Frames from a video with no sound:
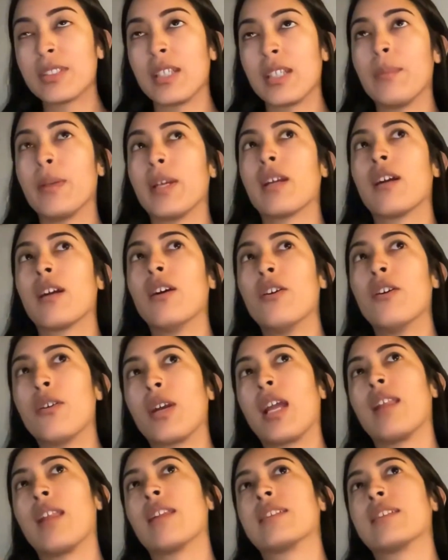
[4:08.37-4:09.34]
And I'm like, oh,
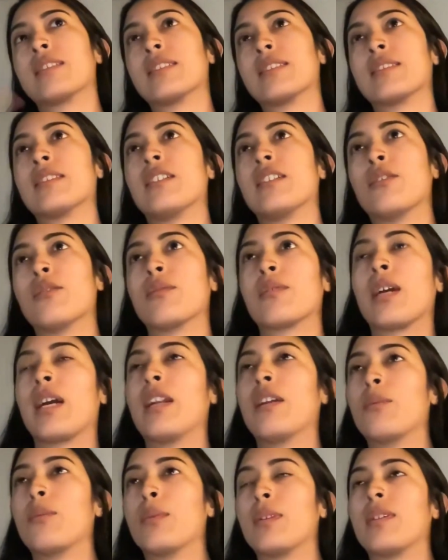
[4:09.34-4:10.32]
okay, this is,
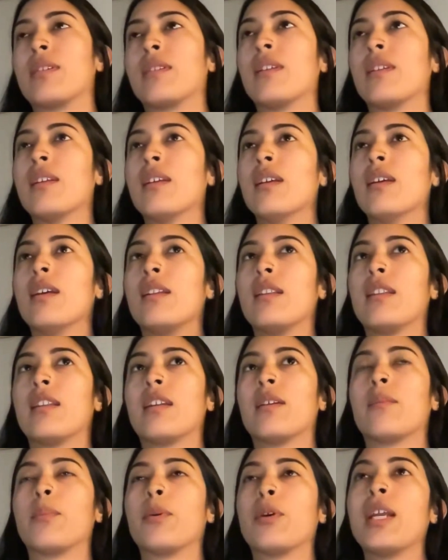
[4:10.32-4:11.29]
kind of what
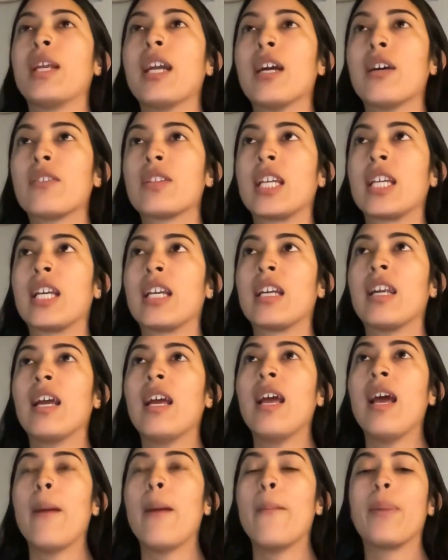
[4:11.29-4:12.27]
they're putting out there.
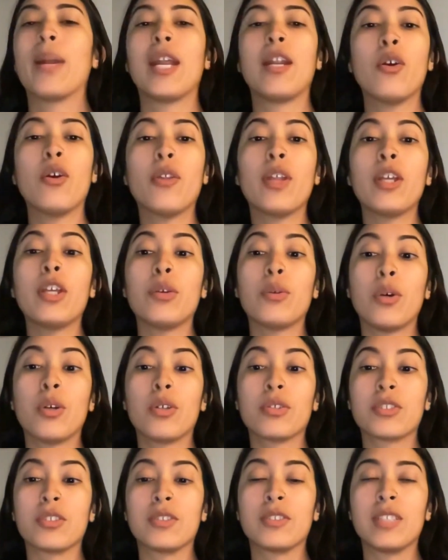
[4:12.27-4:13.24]
But I know that you
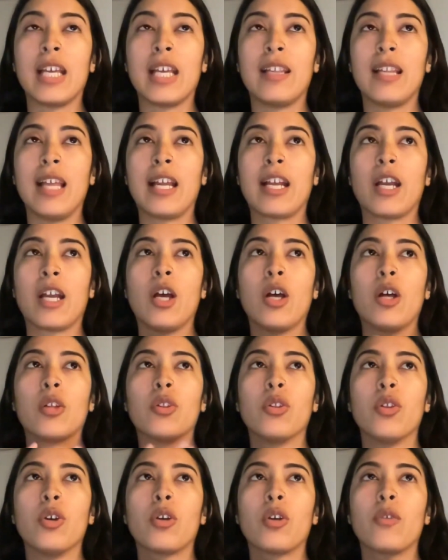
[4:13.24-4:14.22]
also say like,
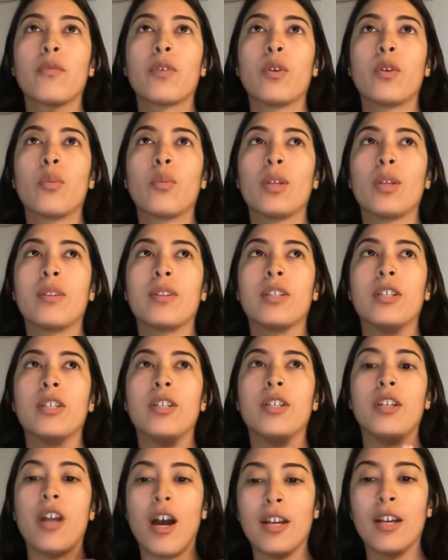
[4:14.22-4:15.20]
look for what they're
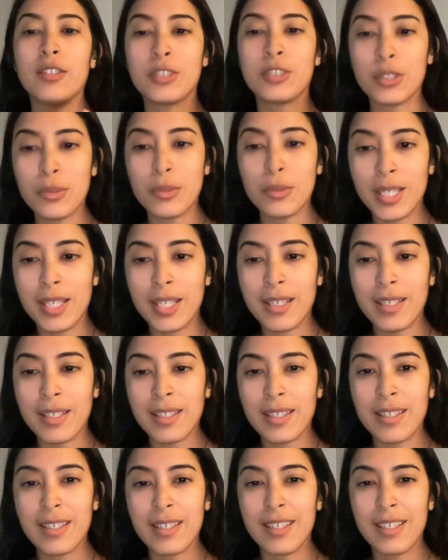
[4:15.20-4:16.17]
not doing.
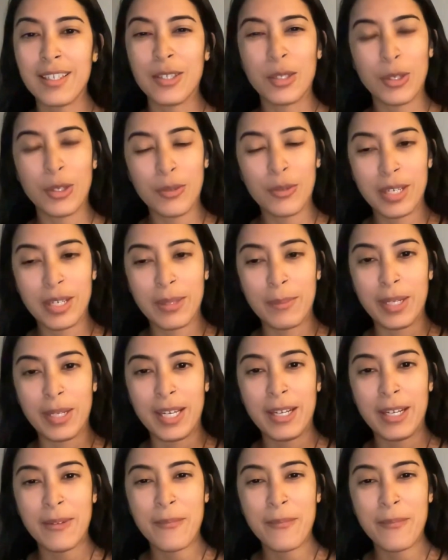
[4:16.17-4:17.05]
You know what I mean?